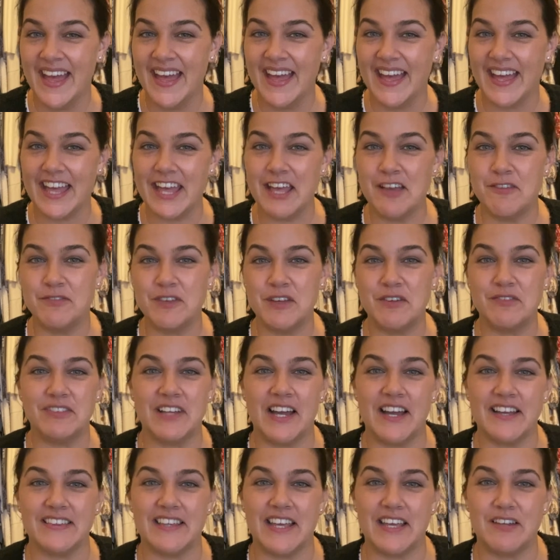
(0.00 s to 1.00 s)
If you've
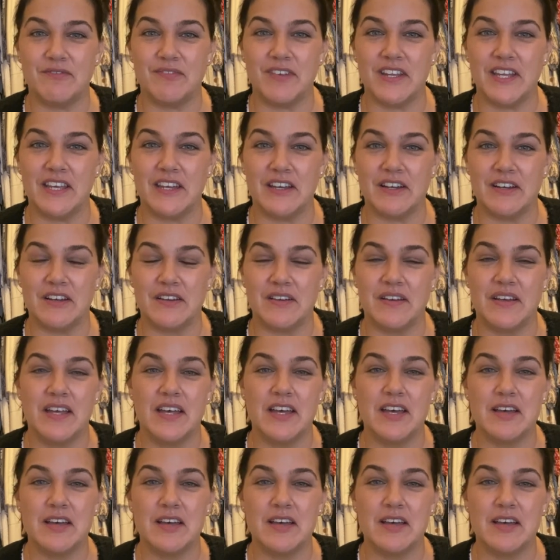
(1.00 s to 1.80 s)
liked that video,